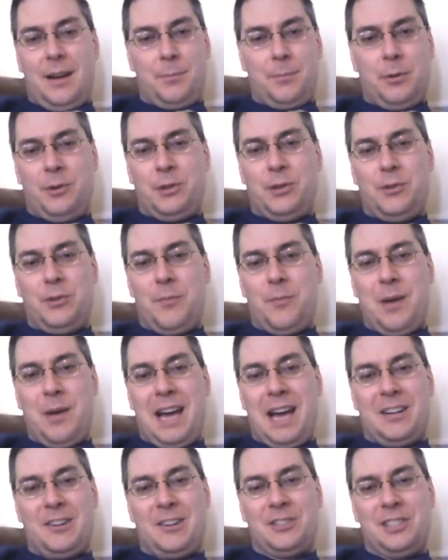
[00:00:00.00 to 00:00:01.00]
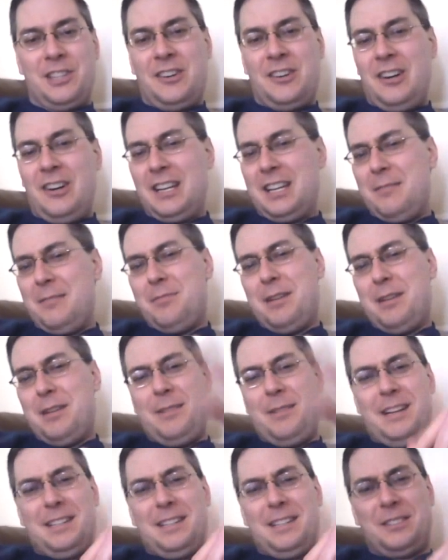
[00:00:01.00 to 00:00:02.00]
Probably doing a bad Iron Sheik. "Honky,
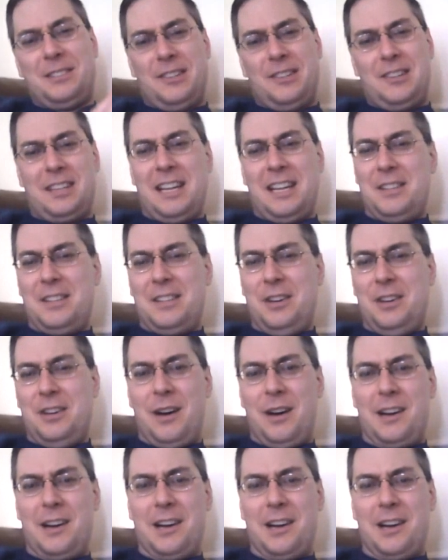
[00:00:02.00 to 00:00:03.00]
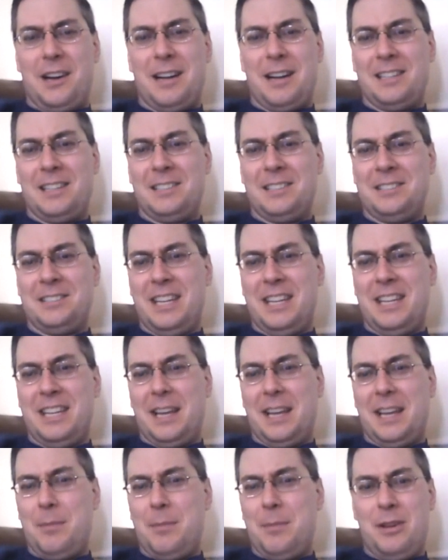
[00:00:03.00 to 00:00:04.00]
baby, it's okay. Don't worry about it.
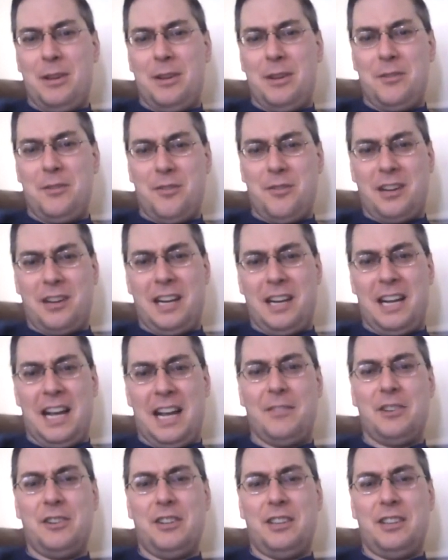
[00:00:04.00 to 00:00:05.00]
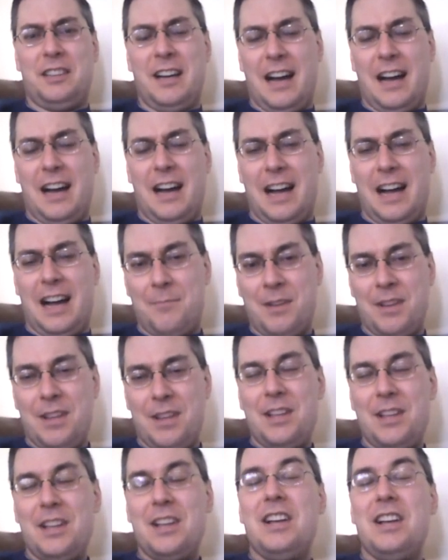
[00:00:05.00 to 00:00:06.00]
Sheiky, baby, and you're going to have a good time."
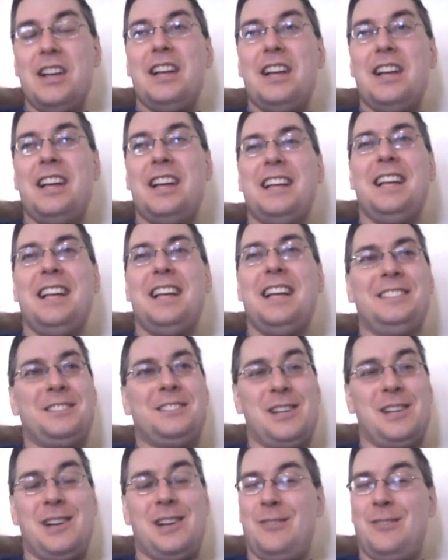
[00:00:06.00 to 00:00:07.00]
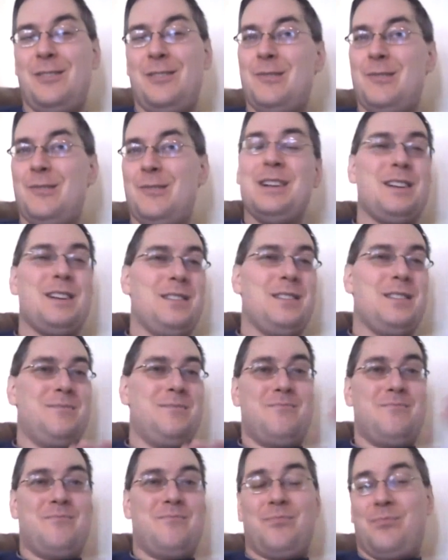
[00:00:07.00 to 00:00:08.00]
So,
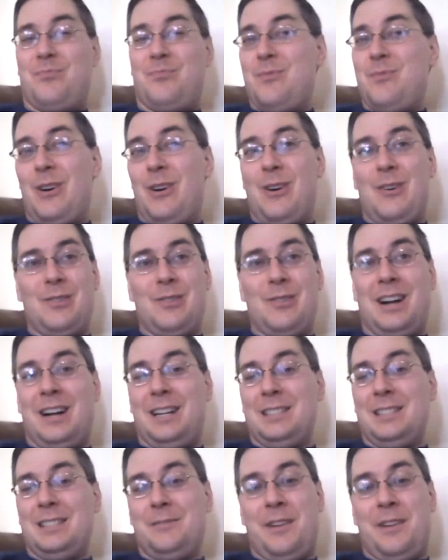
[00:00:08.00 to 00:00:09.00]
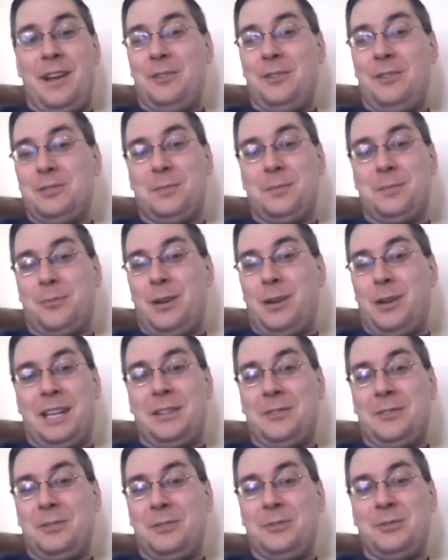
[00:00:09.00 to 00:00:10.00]
all kinds of hell is
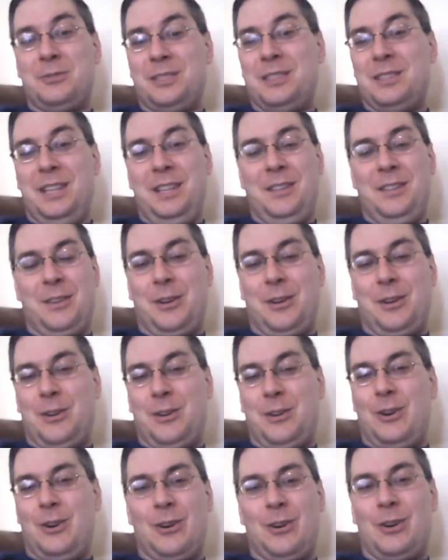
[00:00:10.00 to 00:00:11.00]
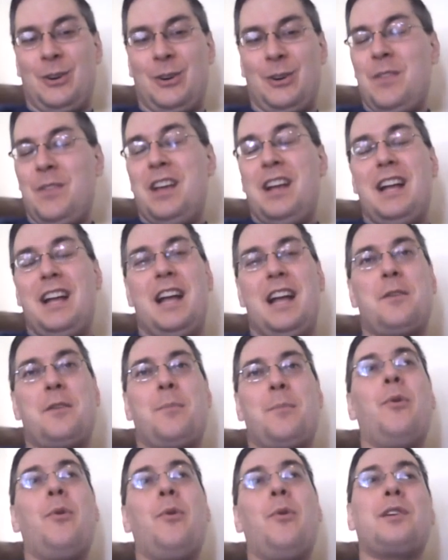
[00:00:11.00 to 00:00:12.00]
breaking loose in the car. And
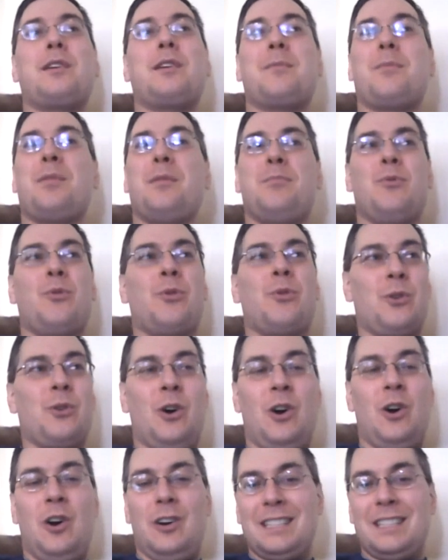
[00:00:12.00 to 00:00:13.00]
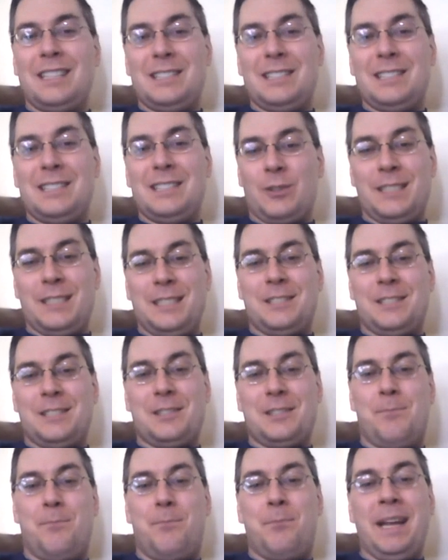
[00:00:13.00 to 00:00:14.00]
they're pulling up the border. Honky's heart is
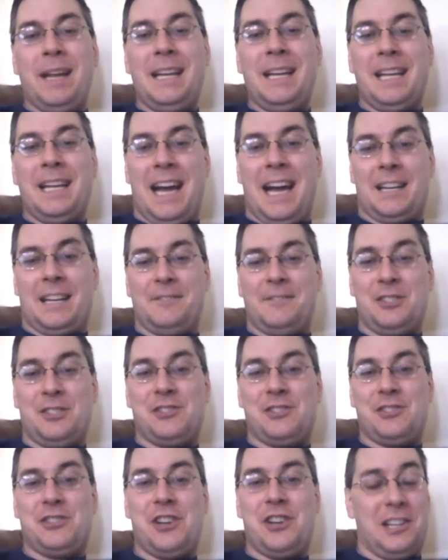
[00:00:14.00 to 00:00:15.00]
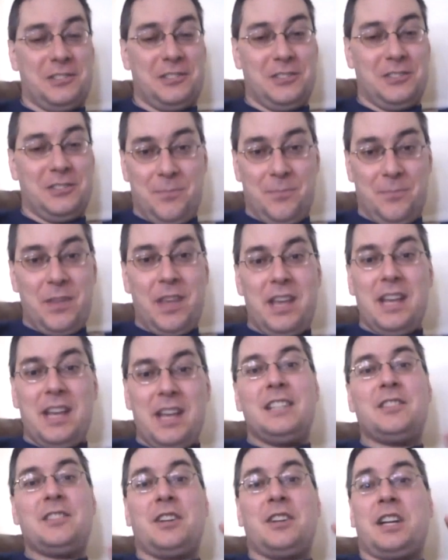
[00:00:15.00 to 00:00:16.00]
just beating out of his chest.
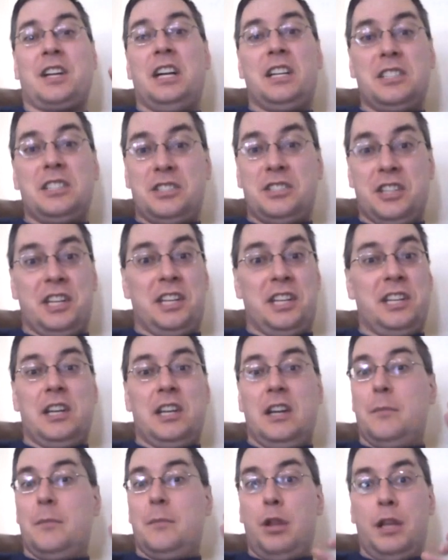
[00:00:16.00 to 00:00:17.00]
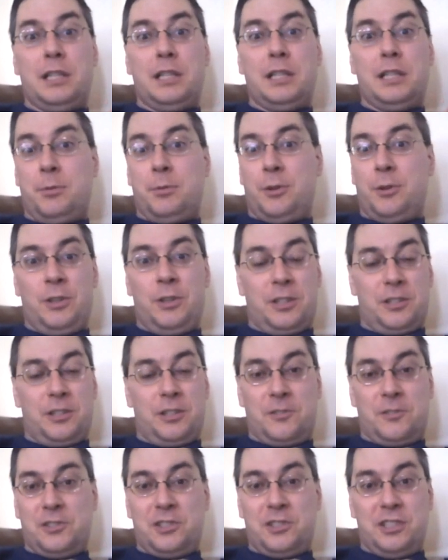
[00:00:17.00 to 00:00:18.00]
He's like, "Sheik, please put it
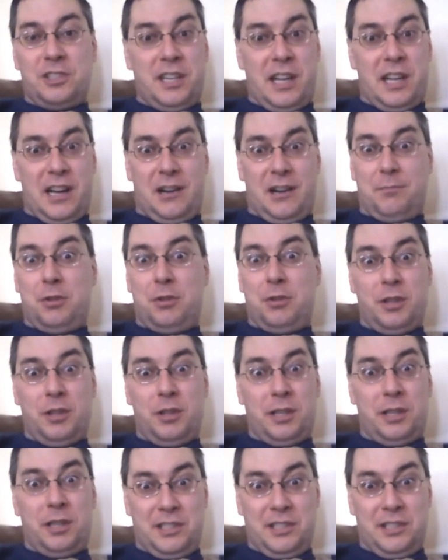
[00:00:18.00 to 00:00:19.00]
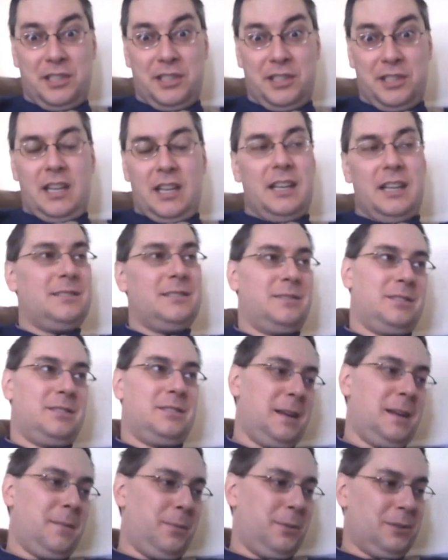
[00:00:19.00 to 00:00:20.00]
under the seat now, please."
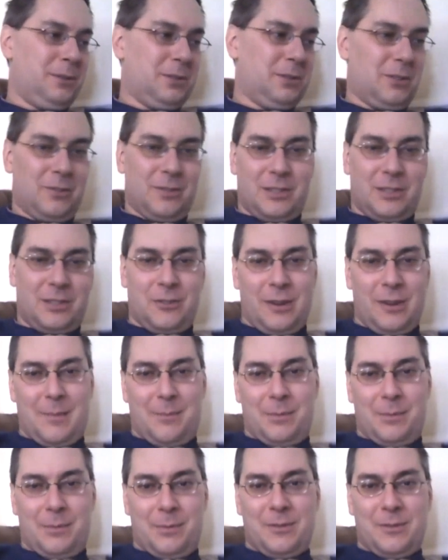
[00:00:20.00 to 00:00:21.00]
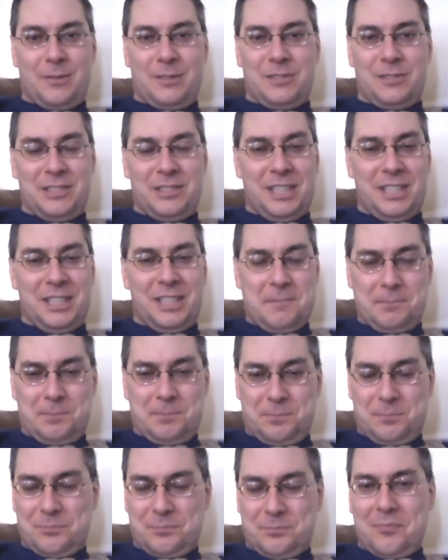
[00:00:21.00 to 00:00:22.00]
Sheik puts all the crap under the seat.
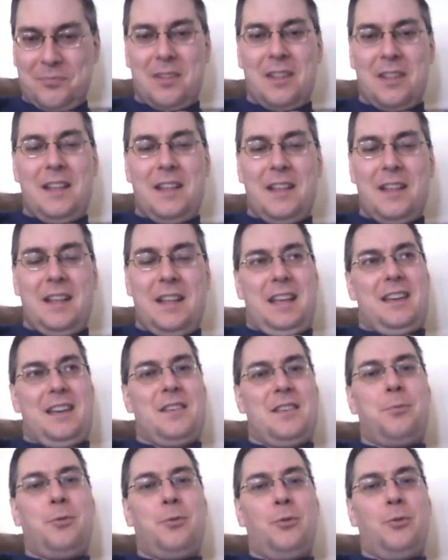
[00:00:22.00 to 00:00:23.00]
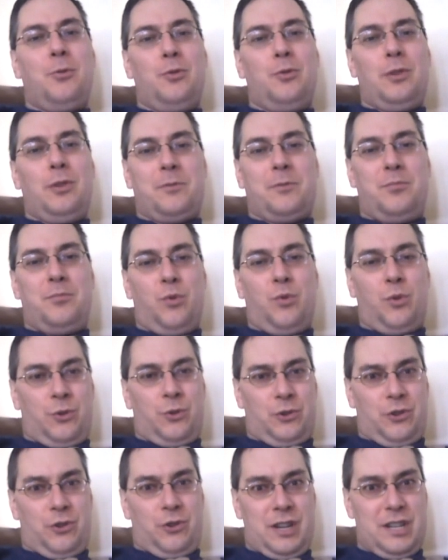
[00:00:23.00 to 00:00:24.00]
And they pull up to the
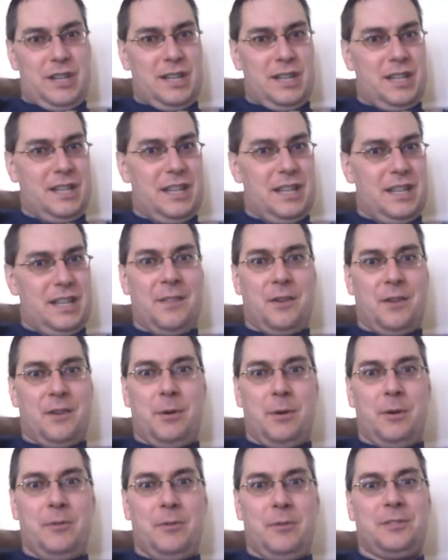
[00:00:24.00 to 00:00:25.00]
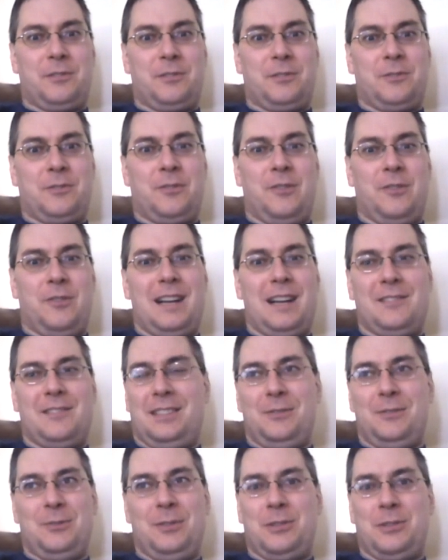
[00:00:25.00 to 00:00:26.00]
border. And they're both just trying not
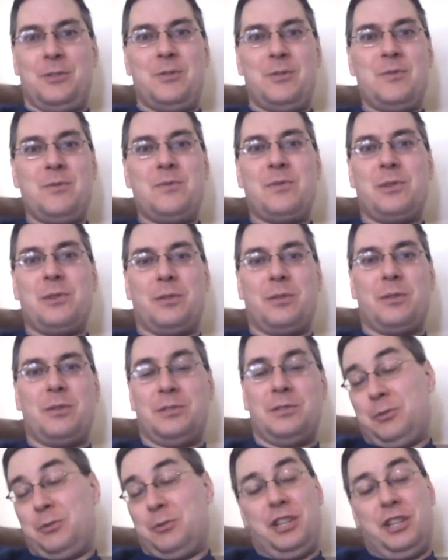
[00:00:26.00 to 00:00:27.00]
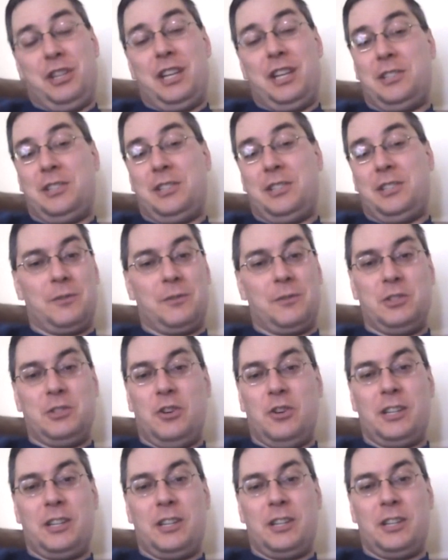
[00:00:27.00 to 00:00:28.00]
to look too nervous. Well, Sheik's not nervous.
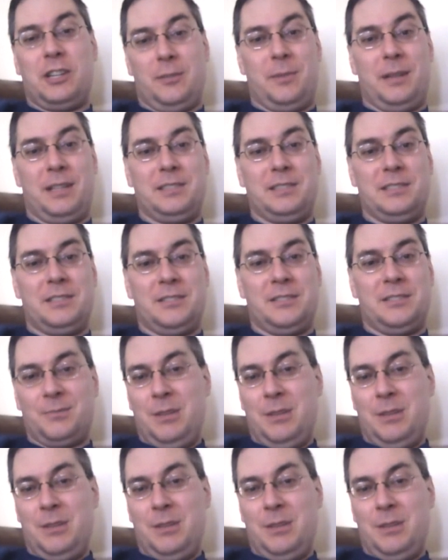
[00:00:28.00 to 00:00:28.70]
Honky Tonk Man's.